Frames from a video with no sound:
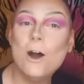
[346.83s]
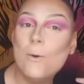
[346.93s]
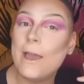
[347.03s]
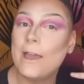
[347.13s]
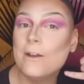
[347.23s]

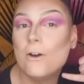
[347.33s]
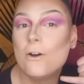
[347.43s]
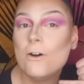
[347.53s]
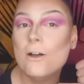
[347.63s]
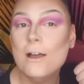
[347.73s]
Oh, hey
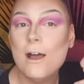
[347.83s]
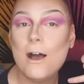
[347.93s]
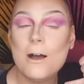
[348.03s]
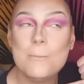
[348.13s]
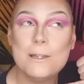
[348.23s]
girl,
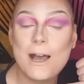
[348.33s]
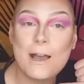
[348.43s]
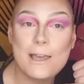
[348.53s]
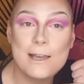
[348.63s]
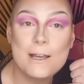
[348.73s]
um, yeah,
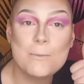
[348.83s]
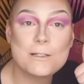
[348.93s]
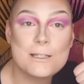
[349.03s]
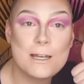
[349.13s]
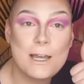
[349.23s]
I can't come
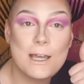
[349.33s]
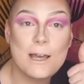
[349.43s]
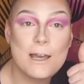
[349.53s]
out tonight.